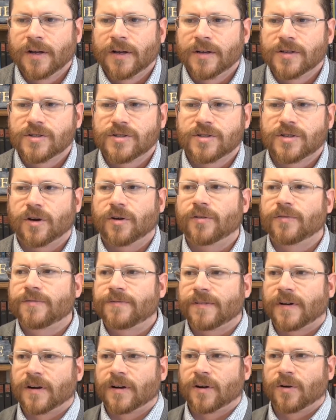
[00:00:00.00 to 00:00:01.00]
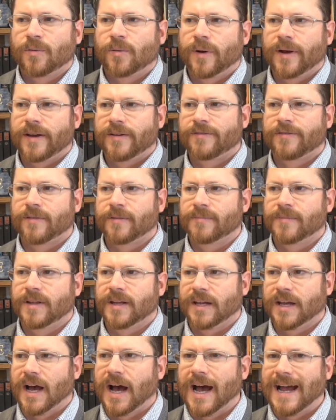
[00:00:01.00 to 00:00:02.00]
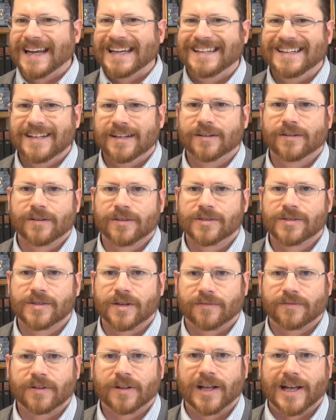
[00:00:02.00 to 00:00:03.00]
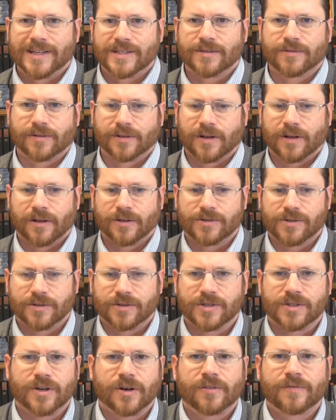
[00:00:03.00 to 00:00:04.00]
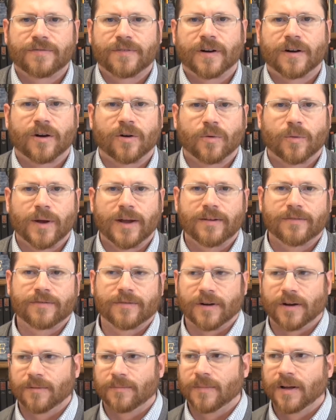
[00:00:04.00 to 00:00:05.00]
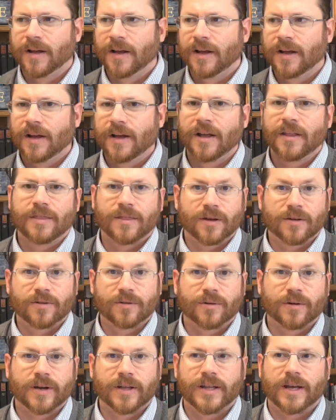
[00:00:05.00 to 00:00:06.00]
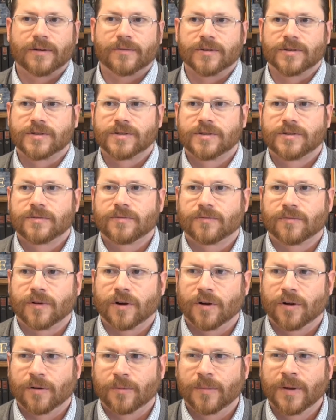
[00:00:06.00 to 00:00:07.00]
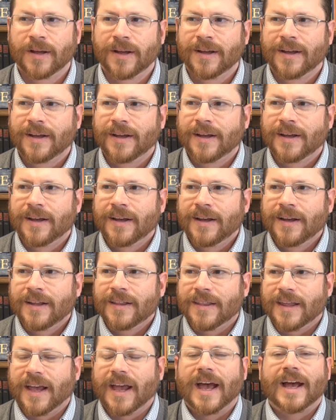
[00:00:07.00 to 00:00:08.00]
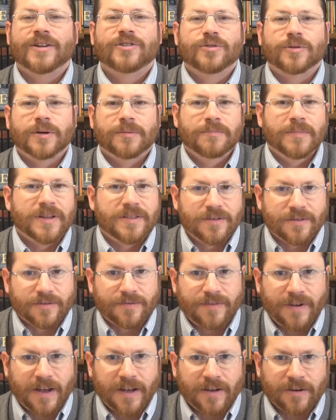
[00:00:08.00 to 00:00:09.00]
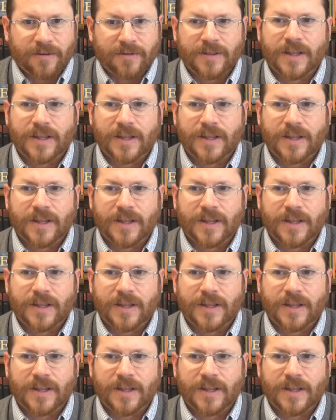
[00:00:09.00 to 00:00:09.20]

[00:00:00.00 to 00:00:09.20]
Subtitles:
so far away from the ideals of classical culture, so far away from the glory that was Rome, they had to admit their failure.